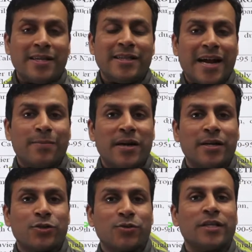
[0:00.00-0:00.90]
that
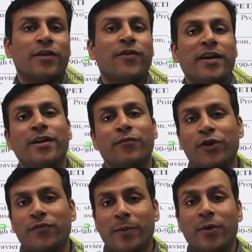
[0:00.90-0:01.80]
manner so that the final
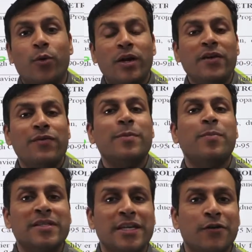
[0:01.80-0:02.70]
volume will be only
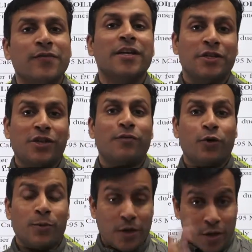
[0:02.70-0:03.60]
1% of the initial
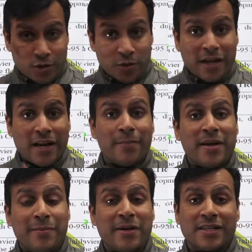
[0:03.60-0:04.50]
volume. So you can
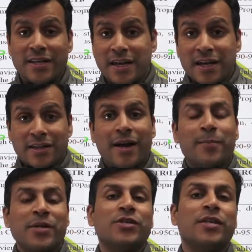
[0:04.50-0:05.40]
imagine the
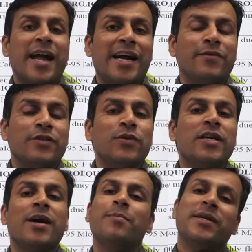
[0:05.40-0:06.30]
pressure at which we
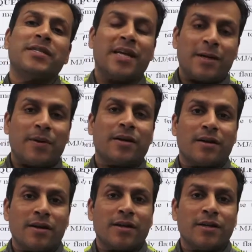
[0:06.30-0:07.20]
compress that
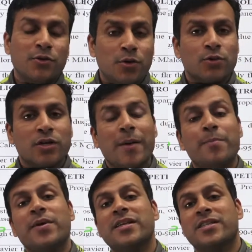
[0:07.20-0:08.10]
particular
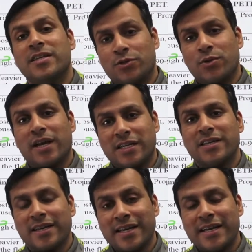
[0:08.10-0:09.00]
compressed natural
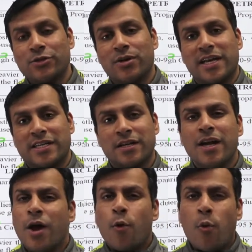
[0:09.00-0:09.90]
gas.
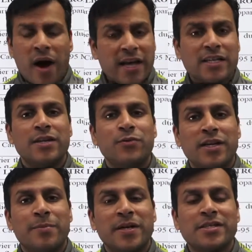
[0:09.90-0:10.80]
Why actually we
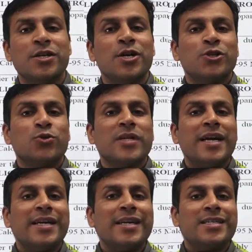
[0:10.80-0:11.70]
compress? So
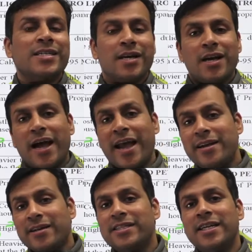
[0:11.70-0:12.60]
that its
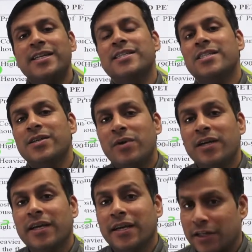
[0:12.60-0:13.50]
energy density will
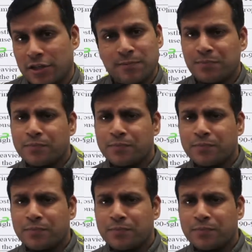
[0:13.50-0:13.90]
decrease.